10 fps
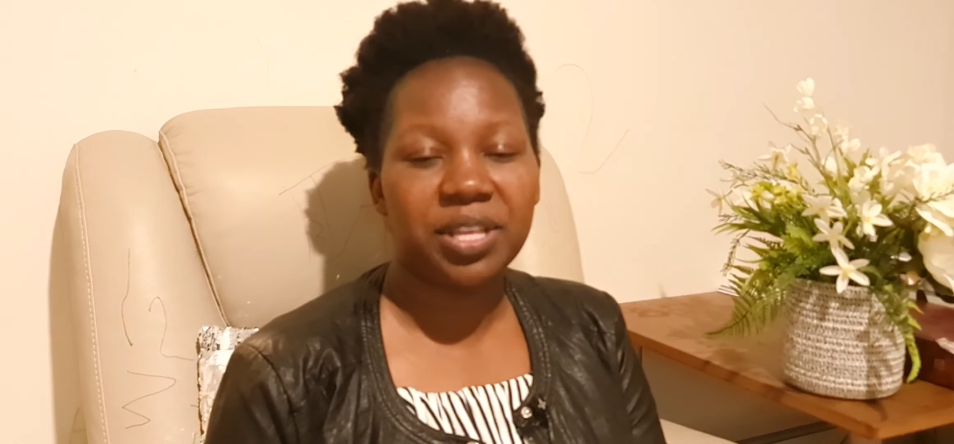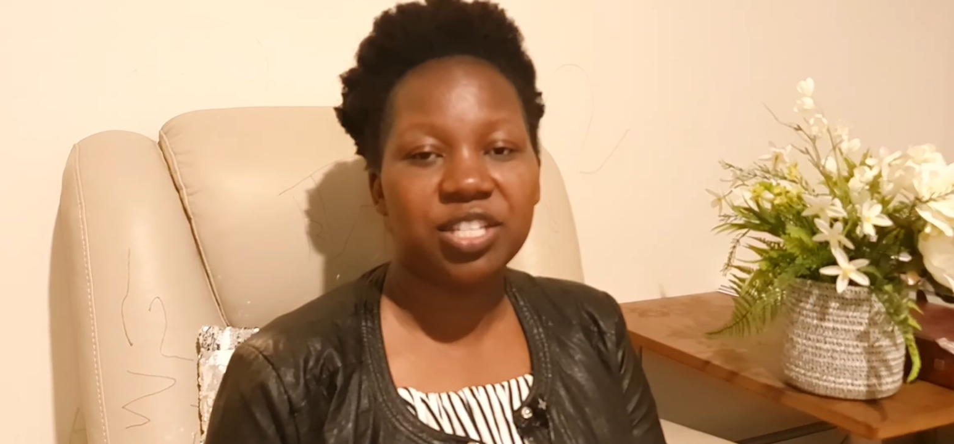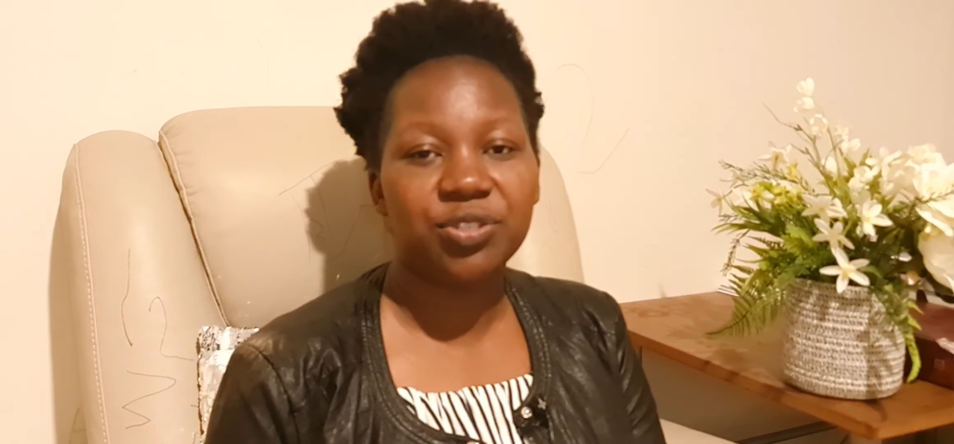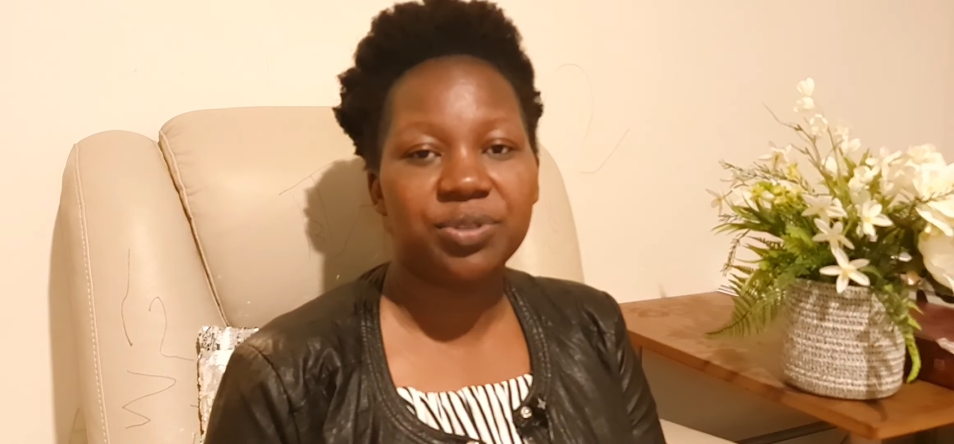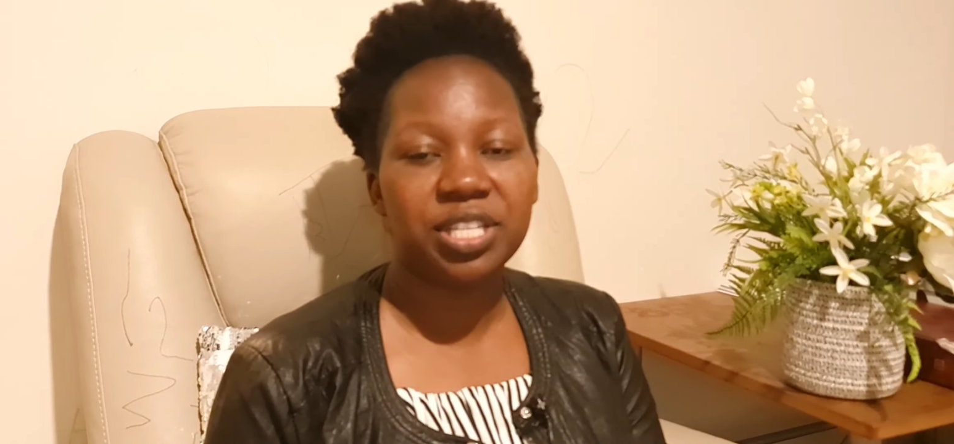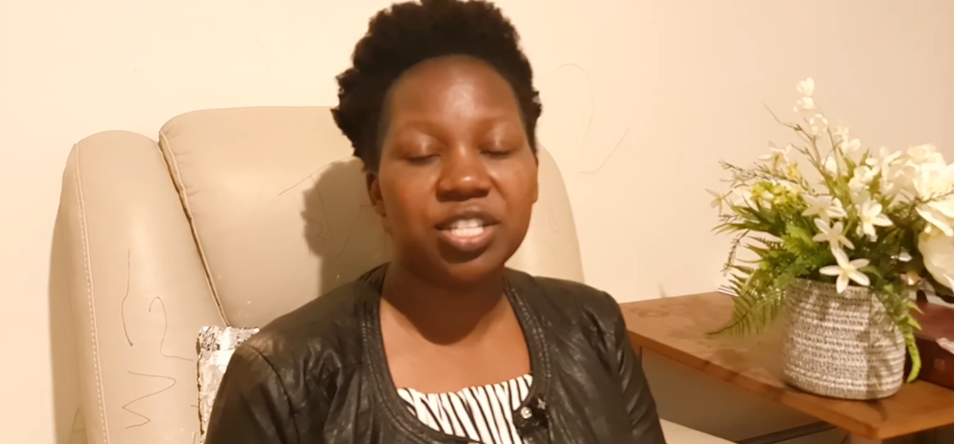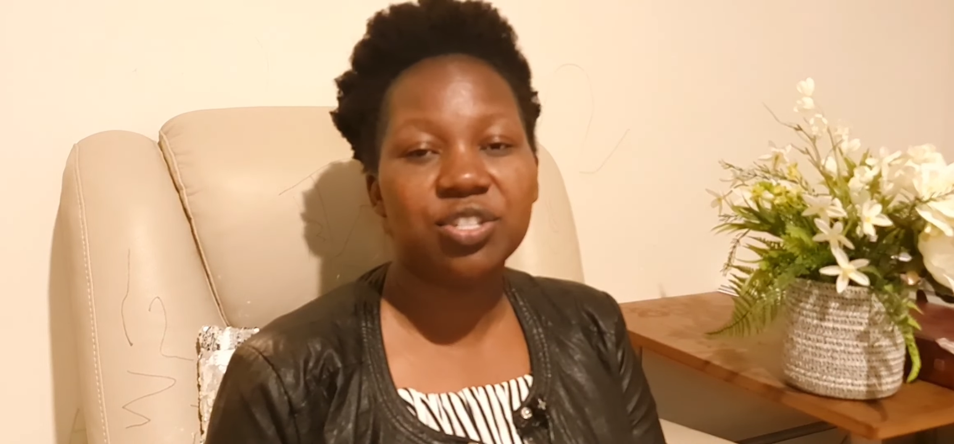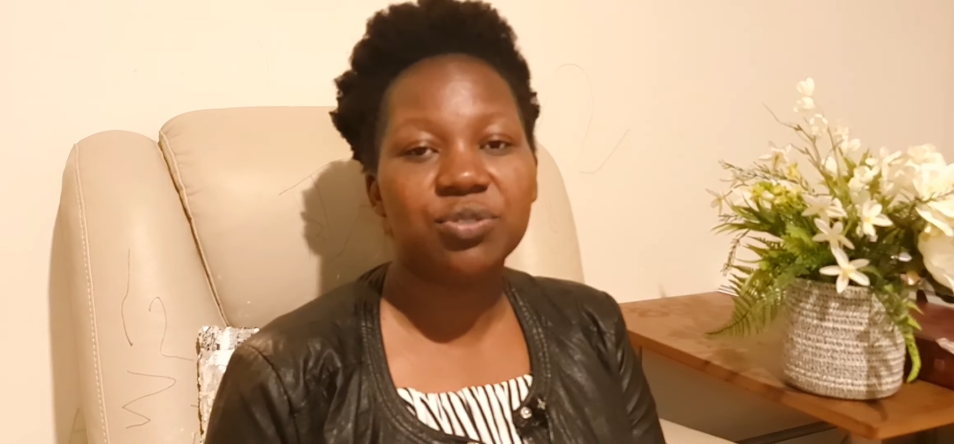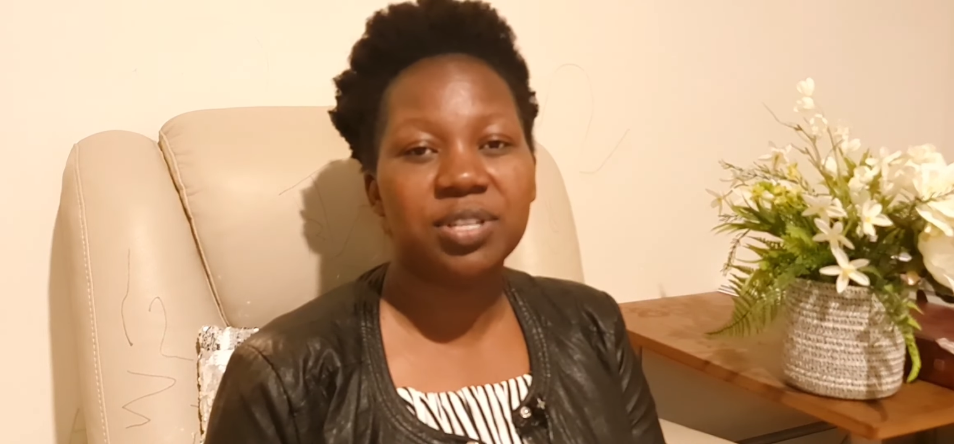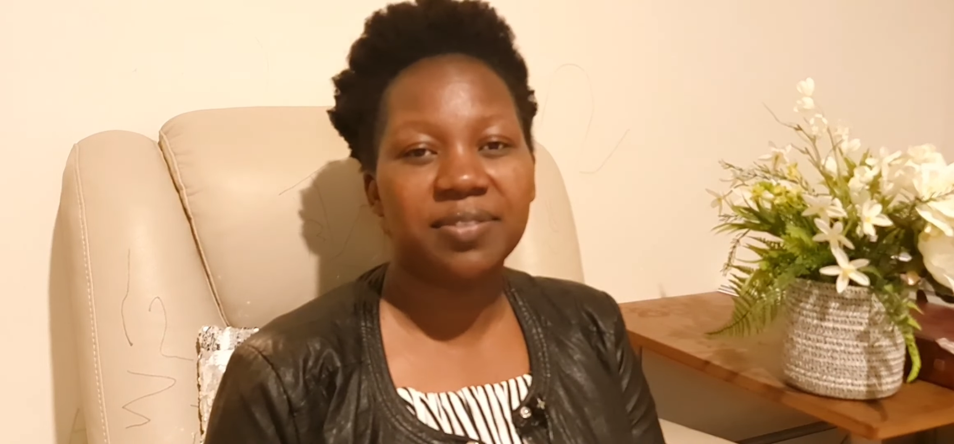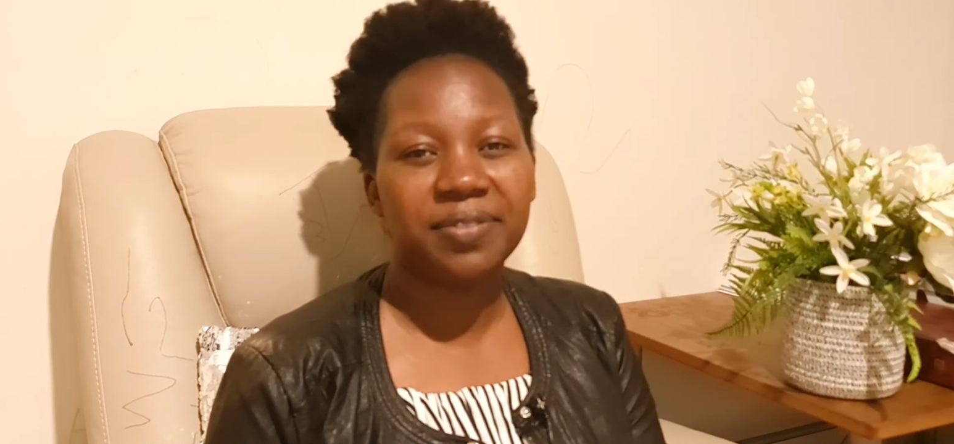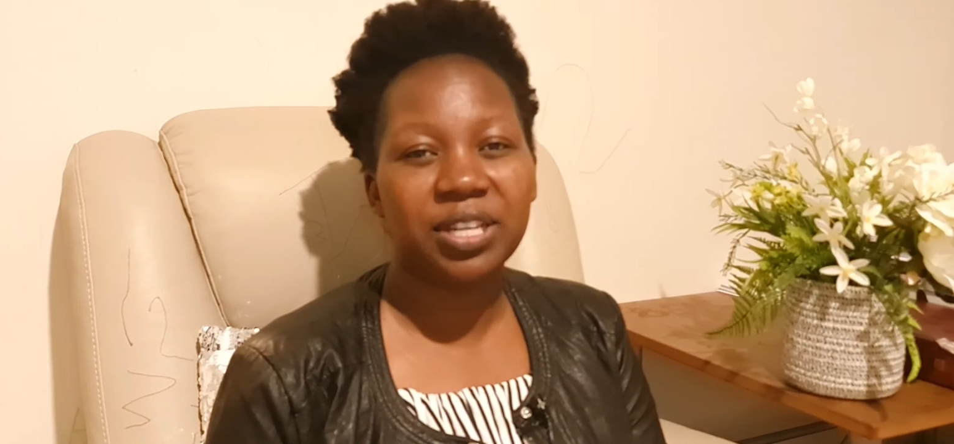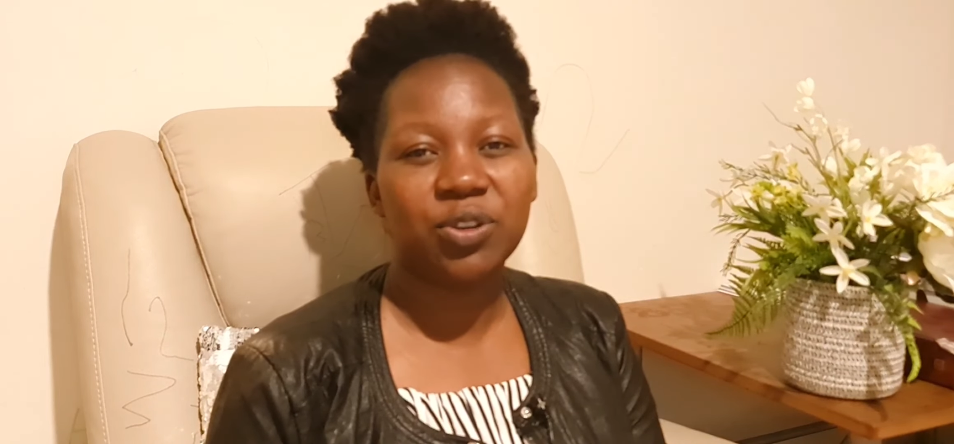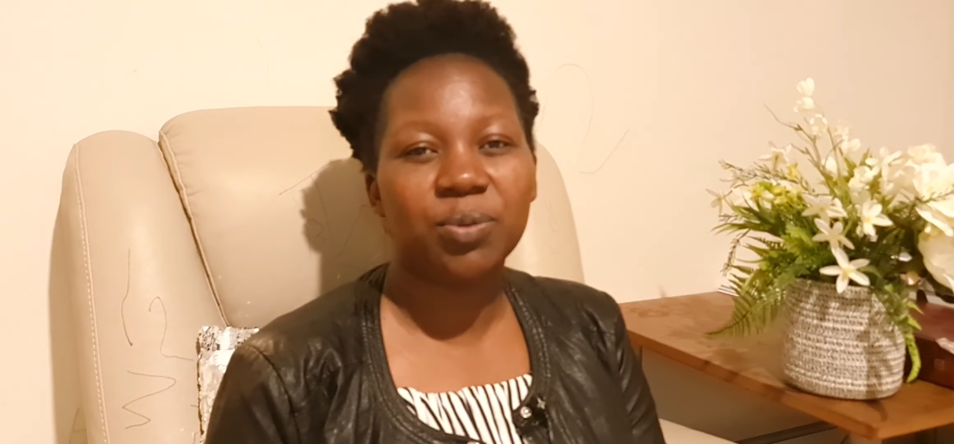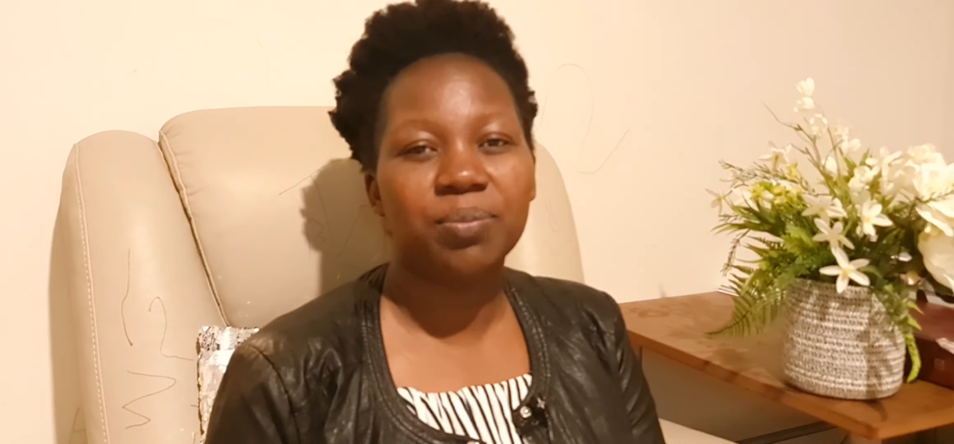that you need to
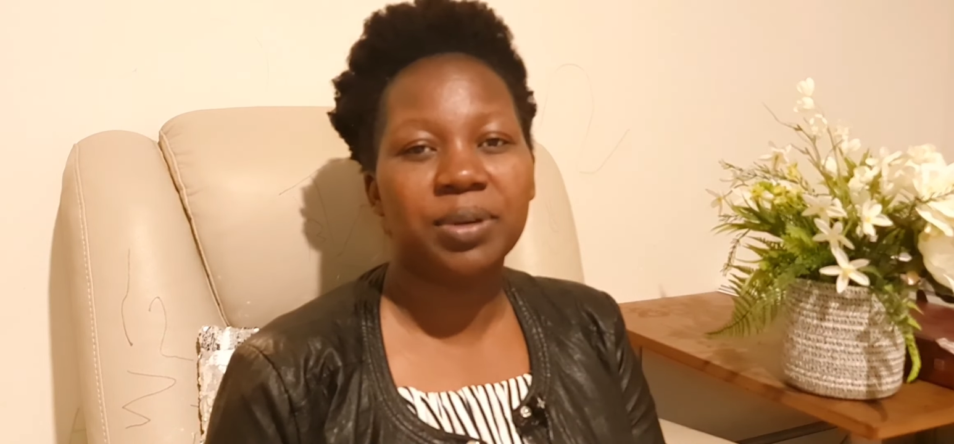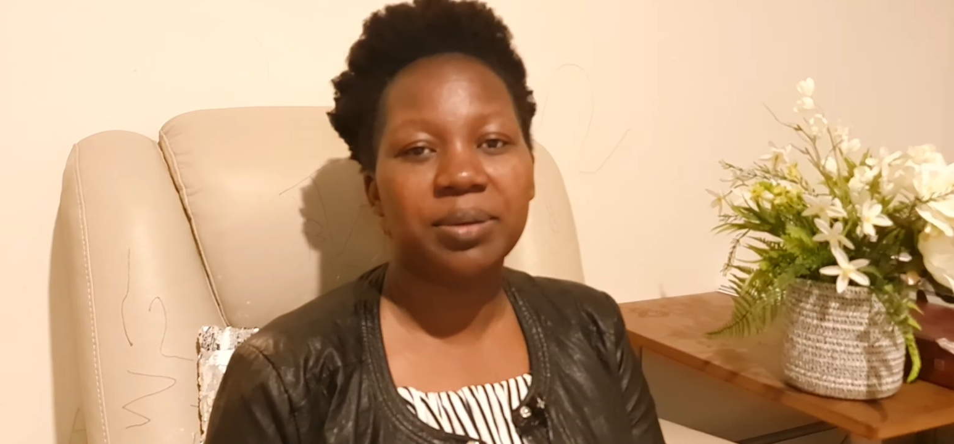develop,